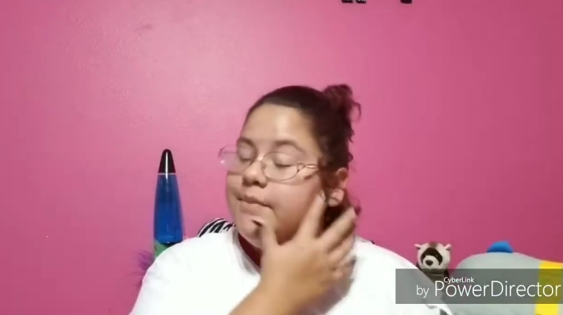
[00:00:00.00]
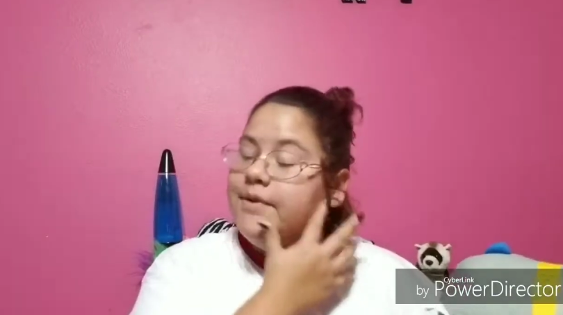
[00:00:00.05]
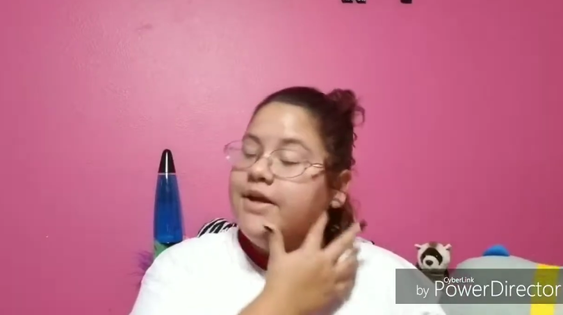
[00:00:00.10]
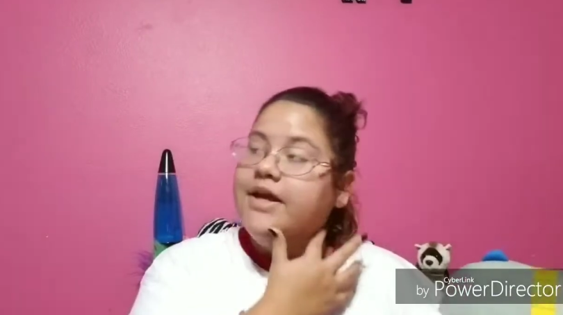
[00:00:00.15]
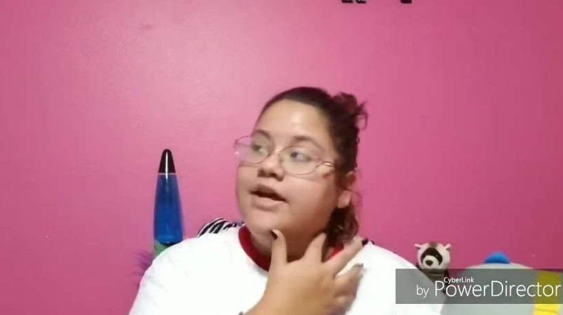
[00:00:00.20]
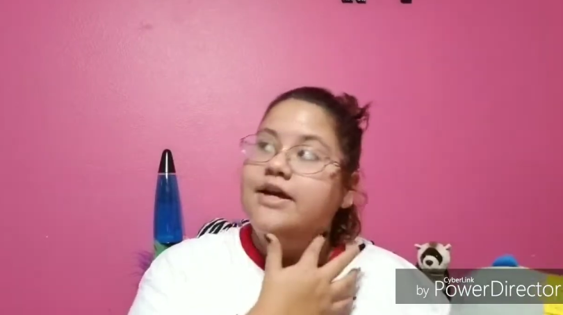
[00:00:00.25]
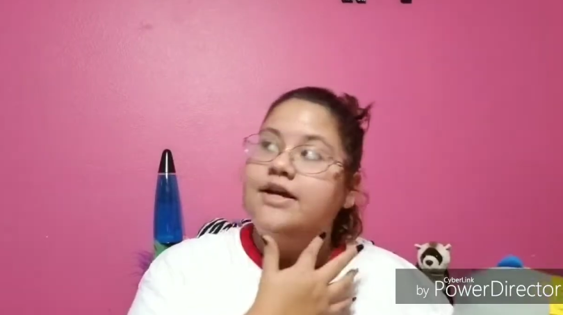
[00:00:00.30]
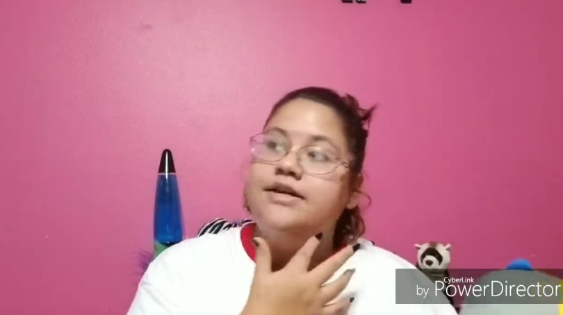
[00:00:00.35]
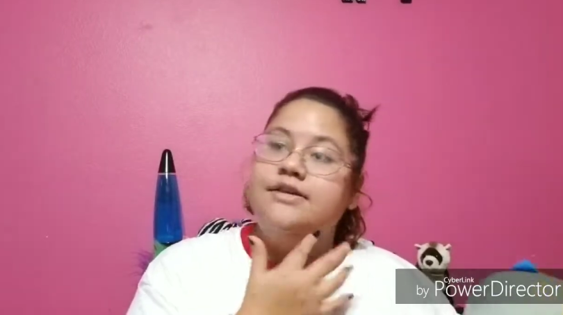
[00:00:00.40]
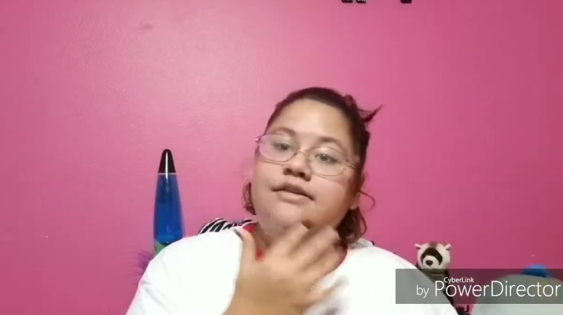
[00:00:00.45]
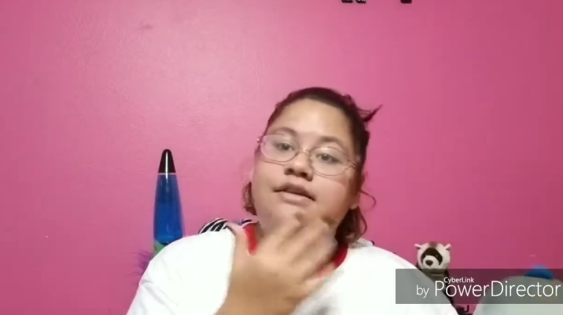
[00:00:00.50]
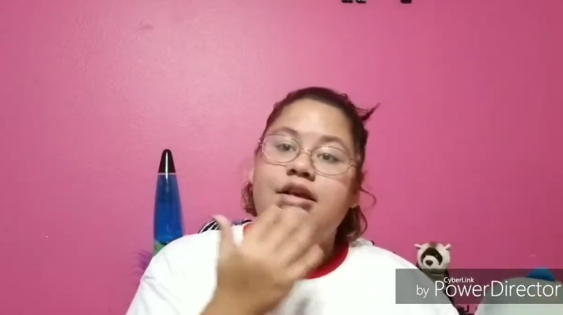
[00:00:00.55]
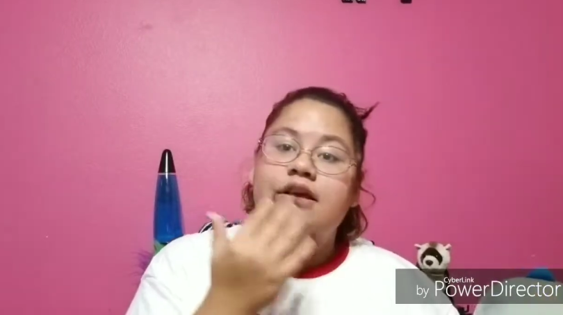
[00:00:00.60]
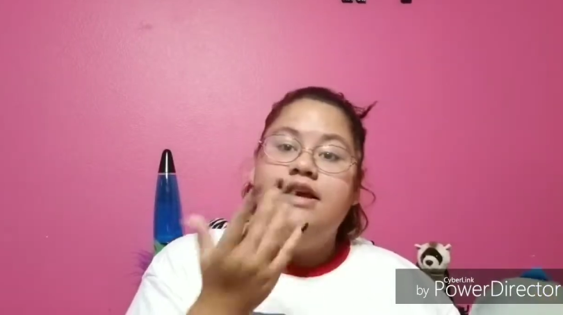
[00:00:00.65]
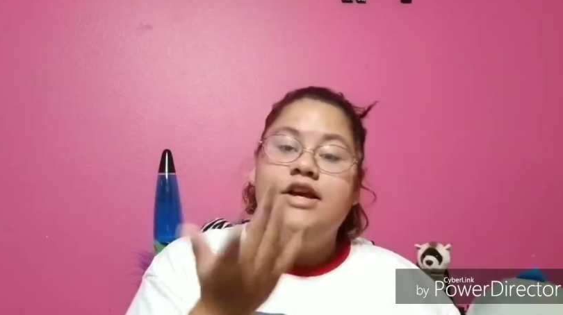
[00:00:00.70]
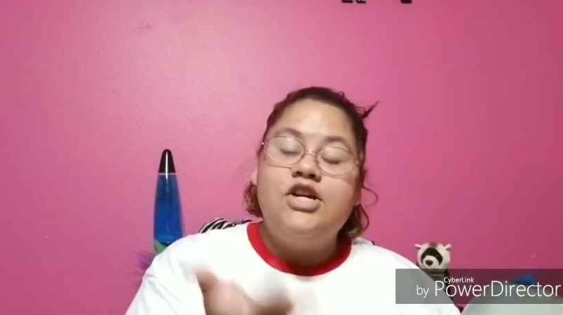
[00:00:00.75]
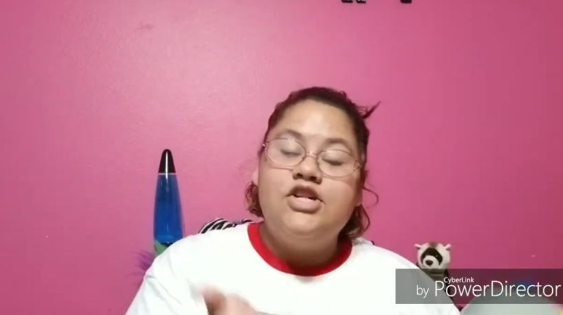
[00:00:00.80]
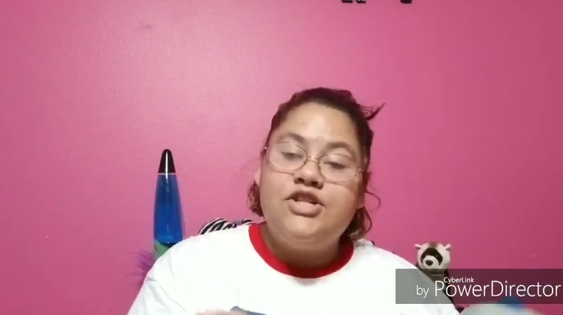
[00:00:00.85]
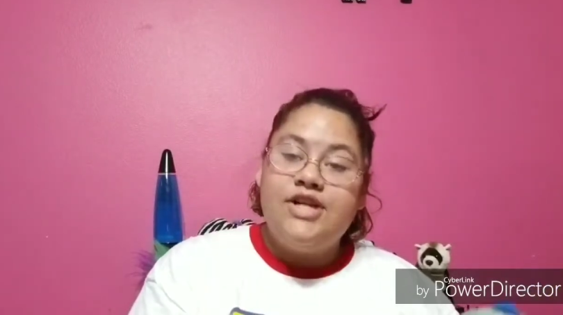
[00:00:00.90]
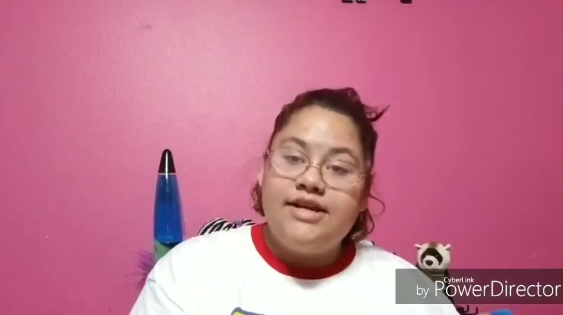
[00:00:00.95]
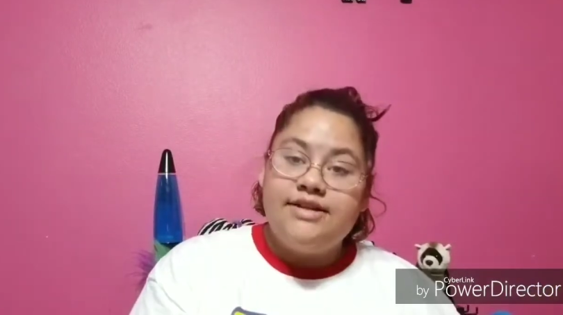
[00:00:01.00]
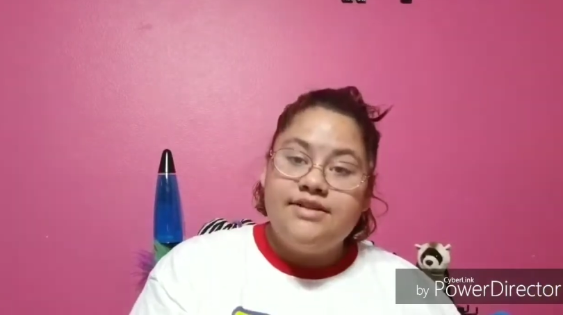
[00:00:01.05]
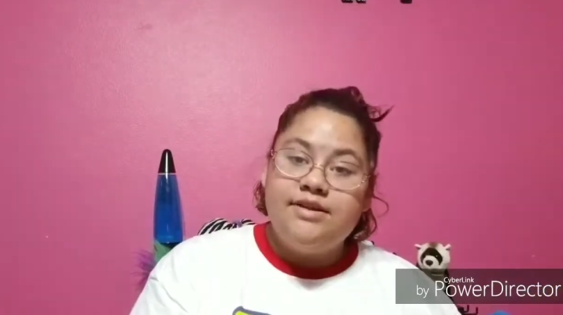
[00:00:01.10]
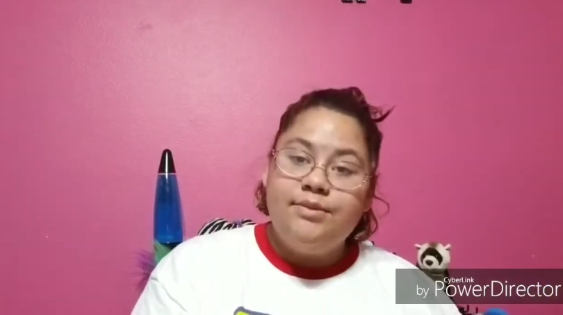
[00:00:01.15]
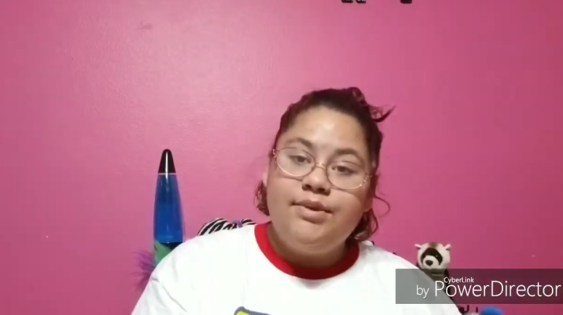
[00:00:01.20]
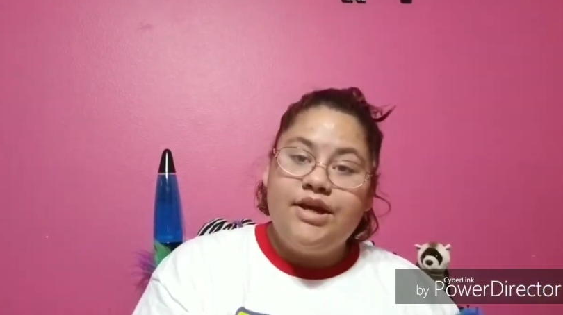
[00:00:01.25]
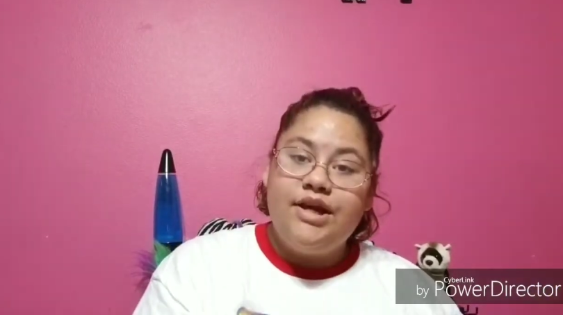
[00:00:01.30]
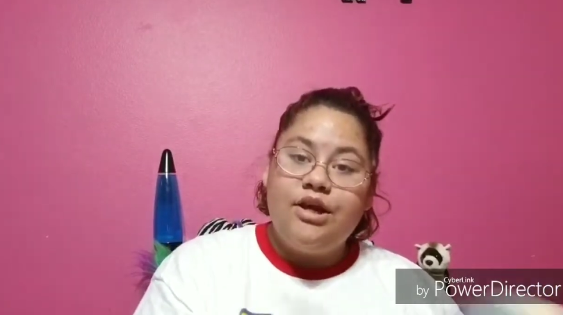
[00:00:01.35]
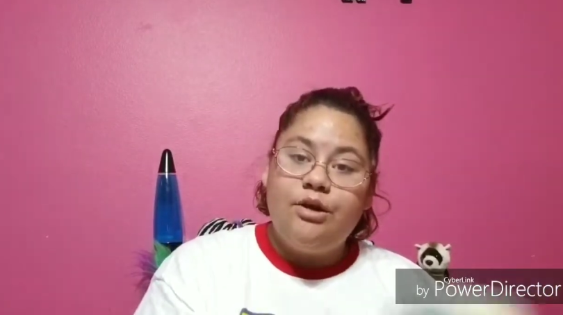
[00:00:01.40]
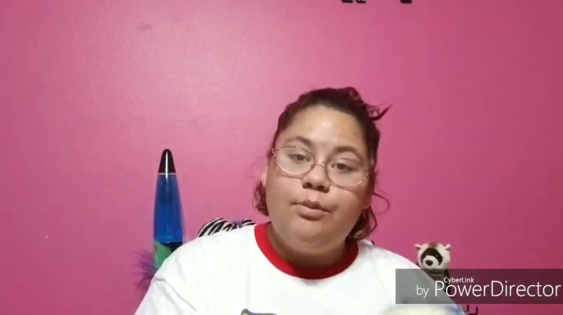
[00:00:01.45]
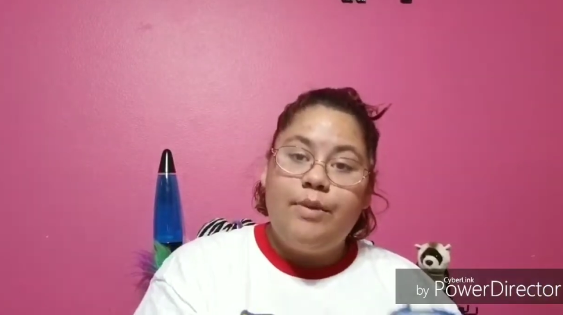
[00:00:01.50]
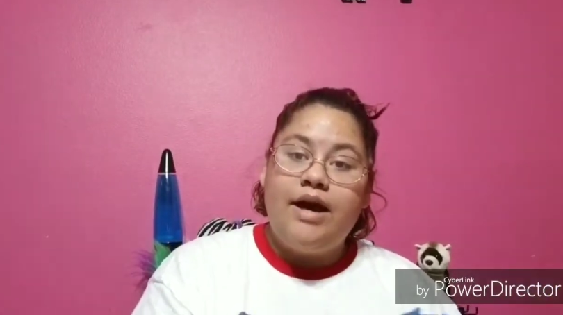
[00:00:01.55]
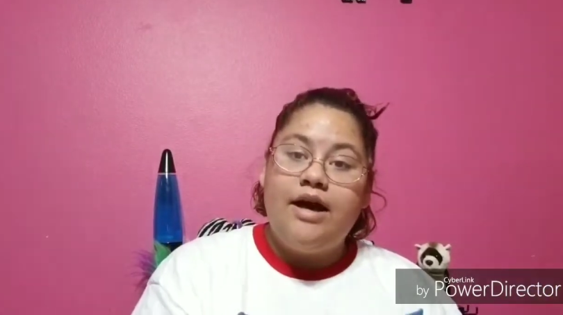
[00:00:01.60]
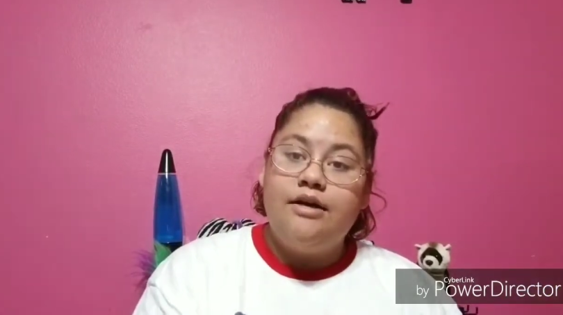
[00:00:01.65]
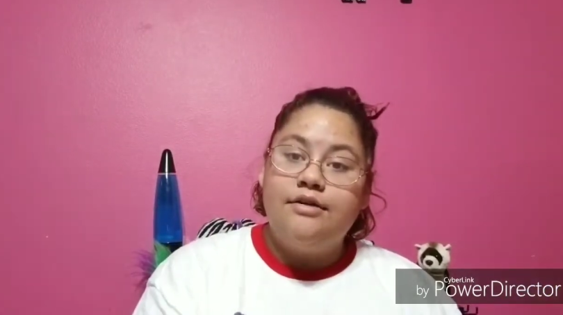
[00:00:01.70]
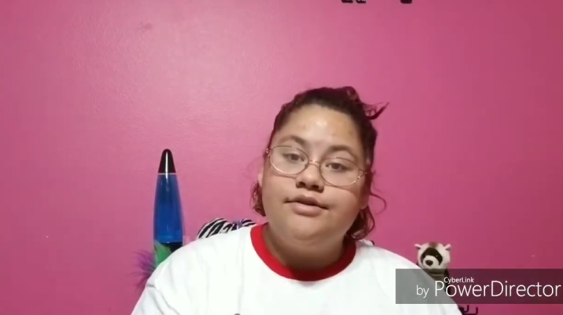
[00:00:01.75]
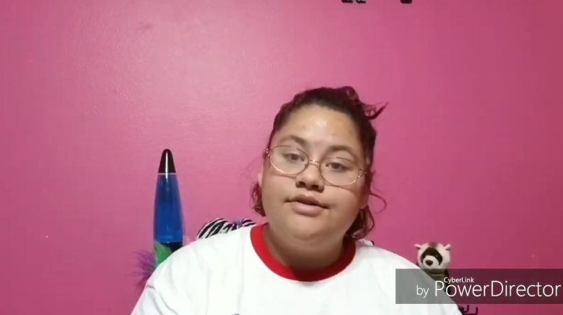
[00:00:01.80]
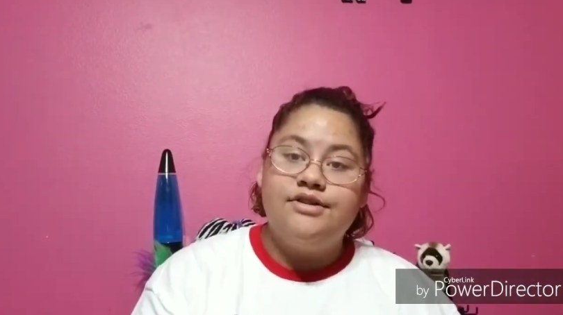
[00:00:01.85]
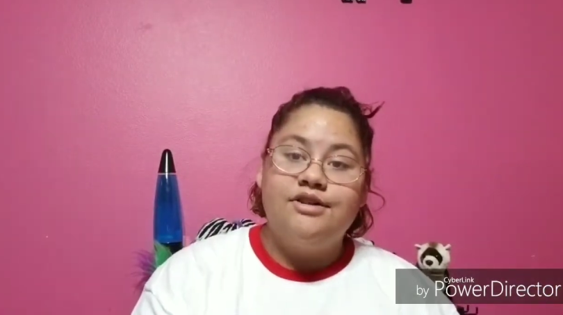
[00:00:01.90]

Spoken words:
because she had something in her mouth,